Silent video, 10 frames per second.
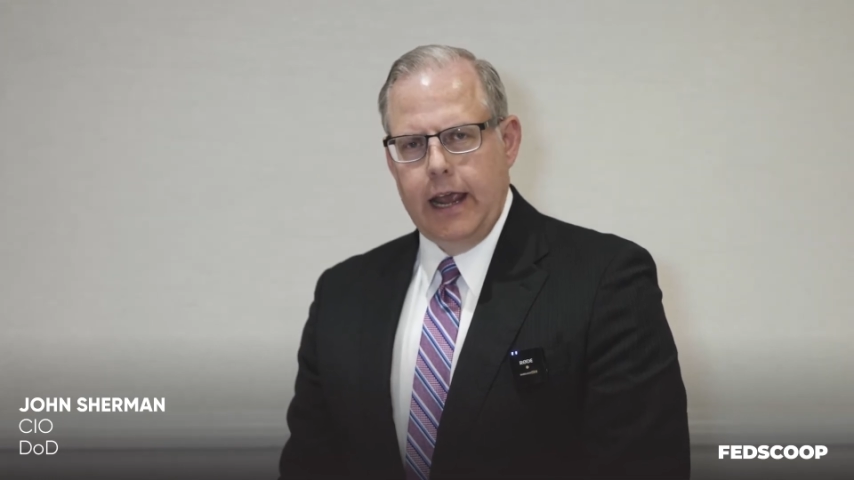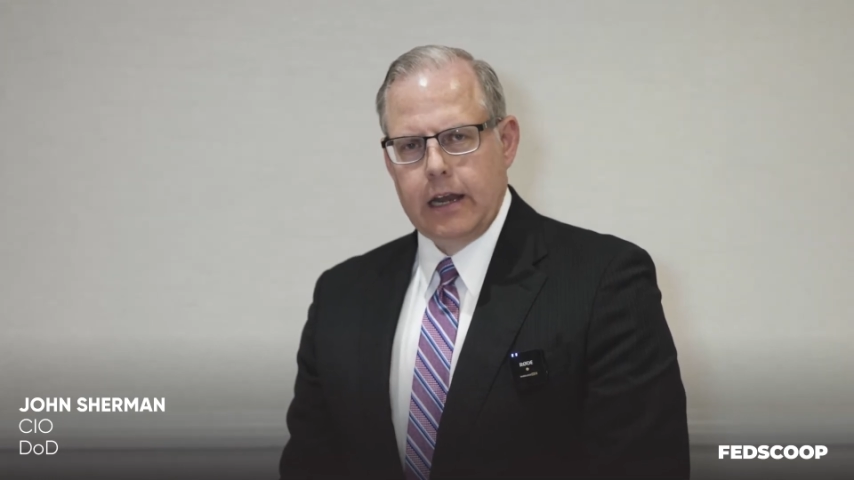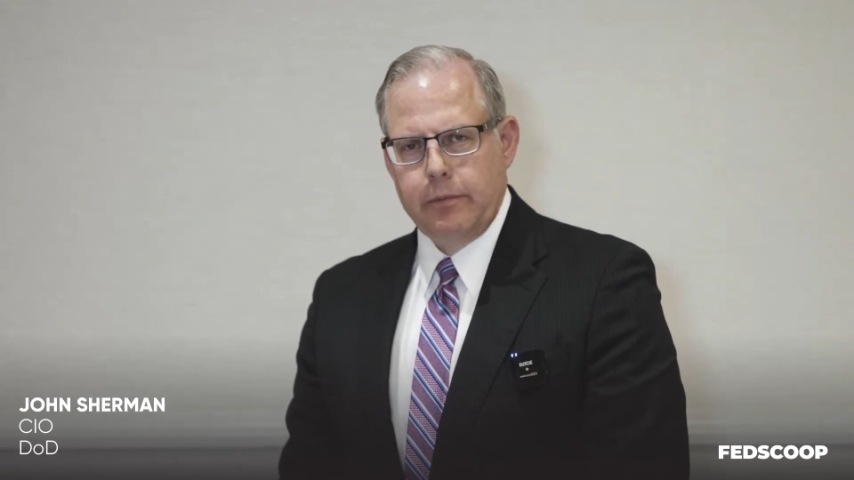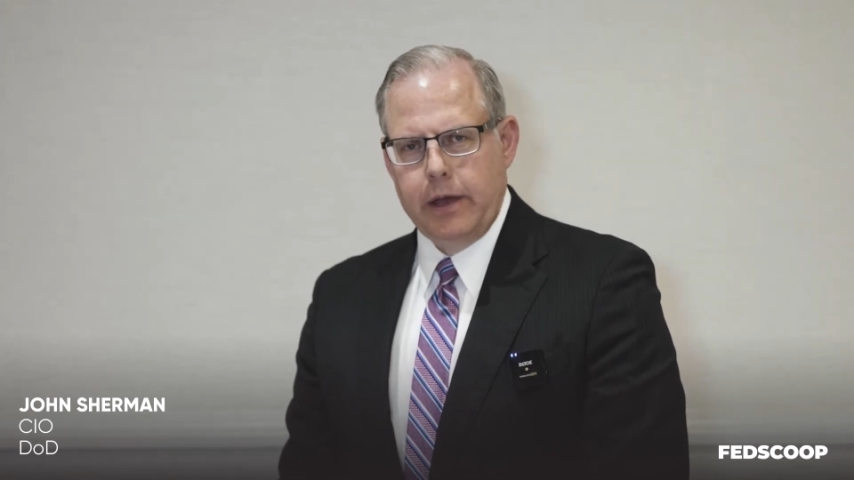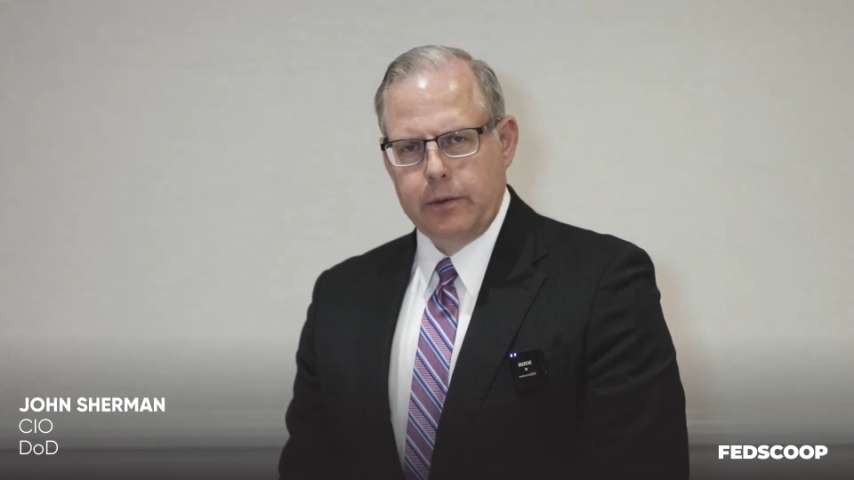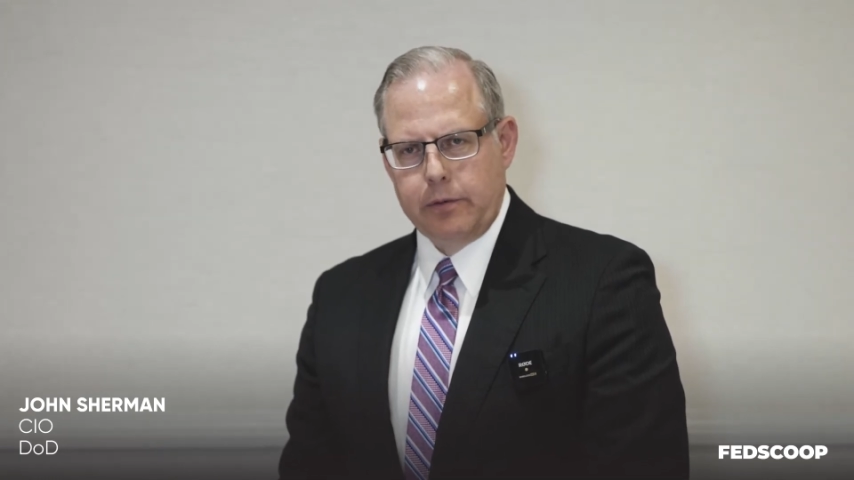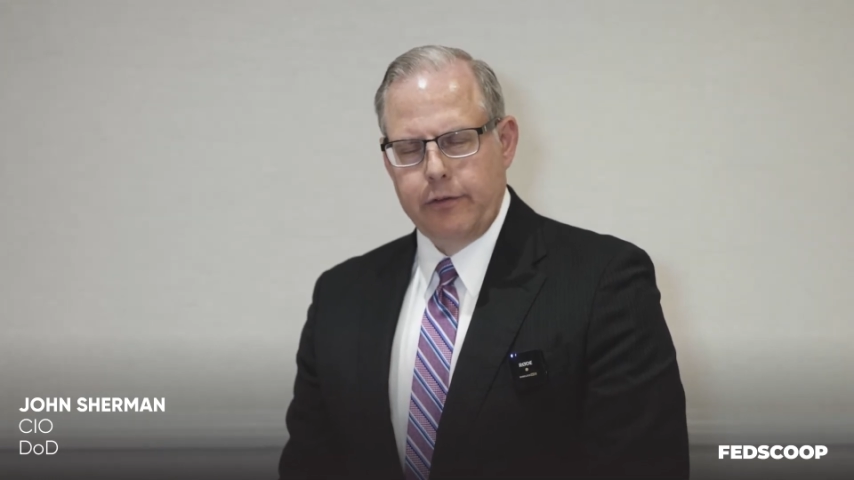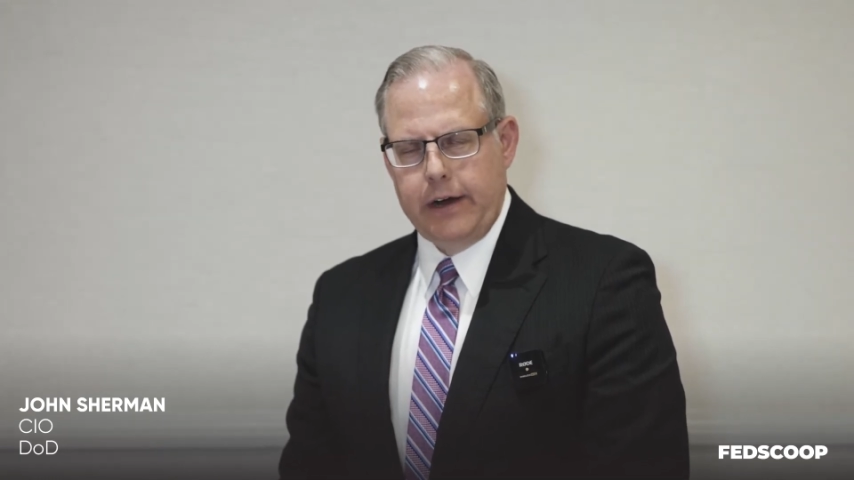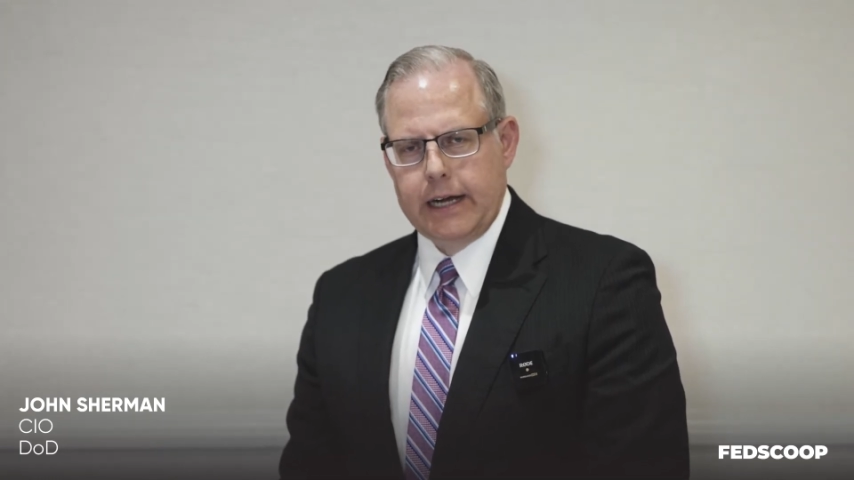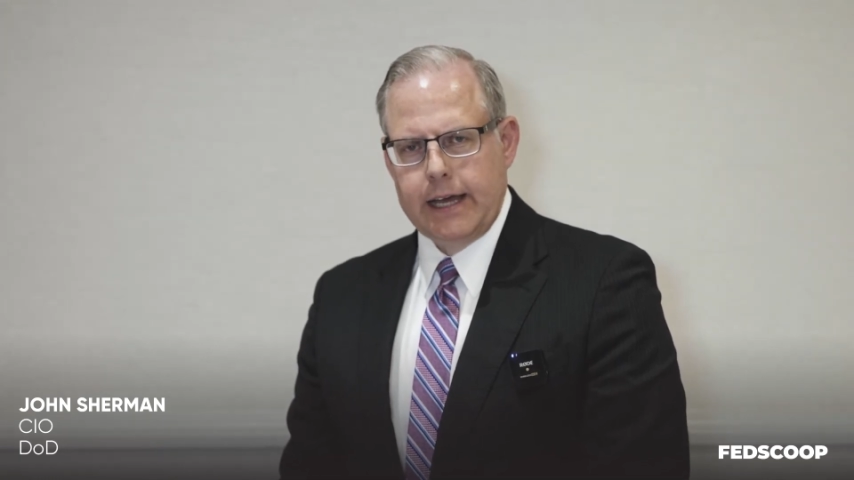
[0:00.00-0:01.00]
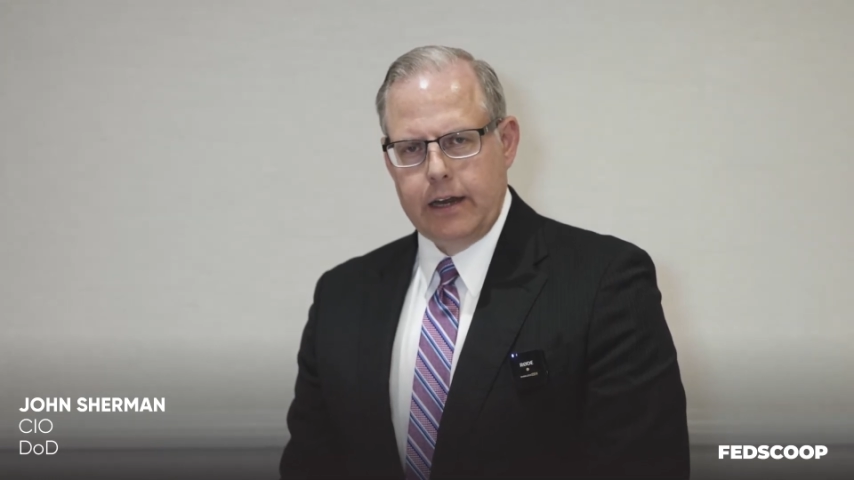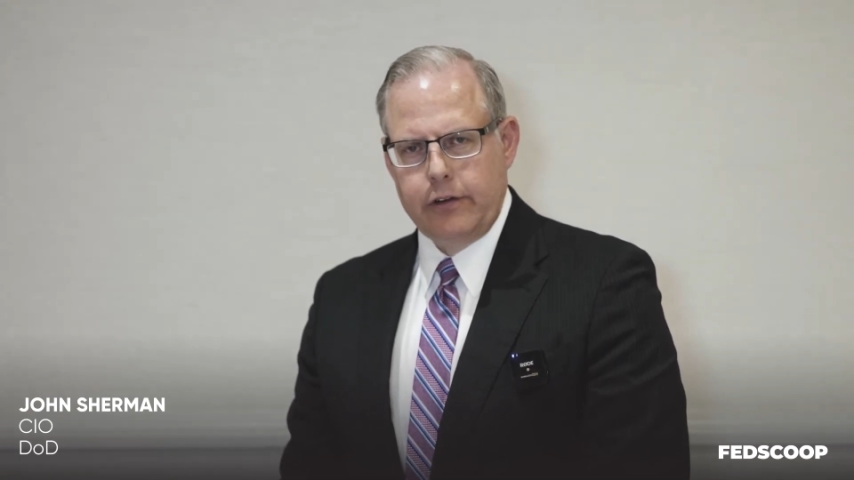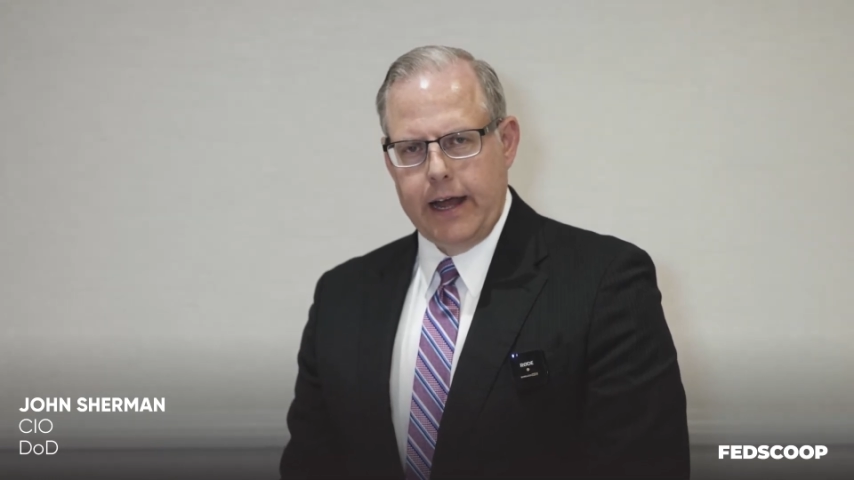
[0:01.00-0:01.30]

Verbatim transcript: and to be able to provide that